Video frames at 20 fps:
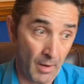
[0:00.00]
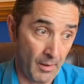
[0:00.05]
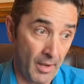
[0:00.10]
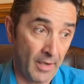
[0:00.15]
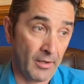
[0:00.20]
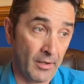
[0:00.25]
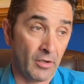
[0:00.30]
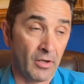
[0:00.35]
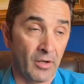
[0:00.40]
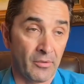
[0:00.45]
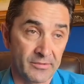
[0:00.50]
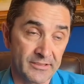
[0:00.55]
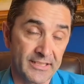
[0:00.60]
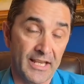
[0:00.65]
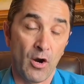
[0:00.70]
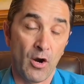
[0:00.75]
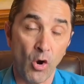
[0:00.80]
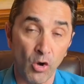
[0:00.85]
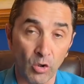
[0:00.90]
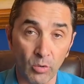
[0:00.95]
I don't want to
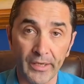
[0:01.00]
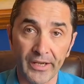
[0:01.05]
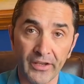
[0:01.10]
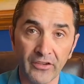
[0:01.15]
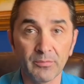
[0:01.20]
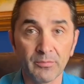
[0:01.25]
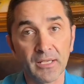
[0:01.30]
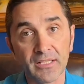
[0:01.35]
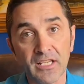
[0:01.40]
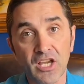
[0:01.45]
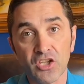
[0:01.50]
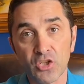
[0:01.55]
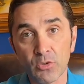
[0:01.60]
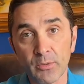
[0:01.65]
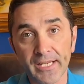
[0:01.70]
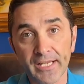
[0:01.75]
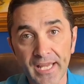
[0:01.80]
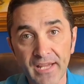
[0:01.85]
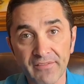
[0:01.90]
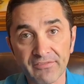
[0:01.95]
say always, but you
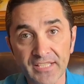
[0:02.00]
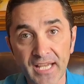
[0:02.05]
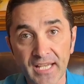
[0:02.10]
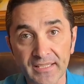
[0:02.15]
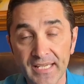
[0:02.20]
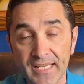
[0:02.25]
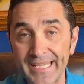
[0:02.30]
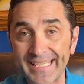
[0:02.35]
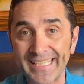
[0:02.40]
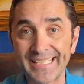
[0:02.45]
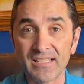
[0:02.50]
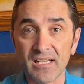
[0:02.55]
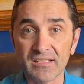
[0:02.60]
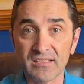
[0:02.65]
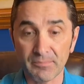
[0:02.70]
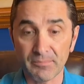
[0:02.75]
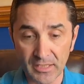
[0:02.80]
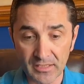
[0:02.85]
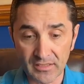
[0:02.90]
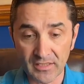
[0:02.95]
will have that. It
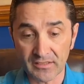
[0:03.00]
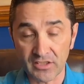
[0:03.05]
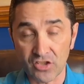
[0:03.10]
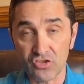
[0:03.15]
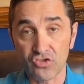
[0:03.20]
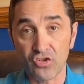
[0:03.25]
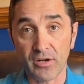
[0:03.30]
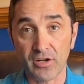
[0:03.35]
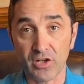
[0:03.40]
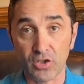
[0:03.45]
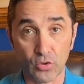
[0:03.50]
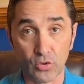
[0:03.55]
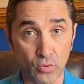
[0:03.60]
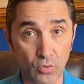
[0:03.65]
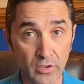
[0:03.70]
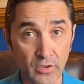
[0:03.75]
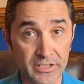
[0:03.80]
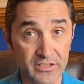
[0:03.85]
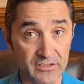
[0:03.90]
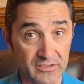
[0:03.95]
doesn't mean that the general
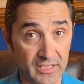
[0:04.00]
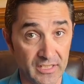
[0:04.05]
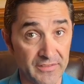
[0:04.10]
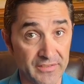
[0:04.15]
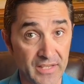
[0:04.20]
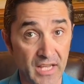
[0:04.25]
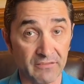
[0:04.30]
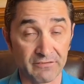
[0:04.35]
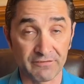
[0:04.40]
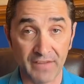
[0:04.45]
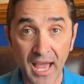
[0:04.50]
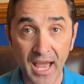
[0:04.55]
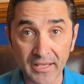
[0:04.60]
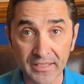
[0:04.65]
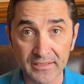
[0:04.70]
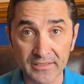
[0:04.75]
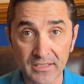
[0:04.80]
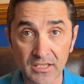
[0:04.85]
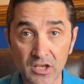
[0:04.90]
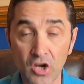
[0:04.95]
rule is still not
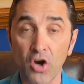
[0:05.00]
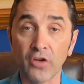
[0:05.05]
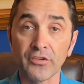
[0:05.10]
valid.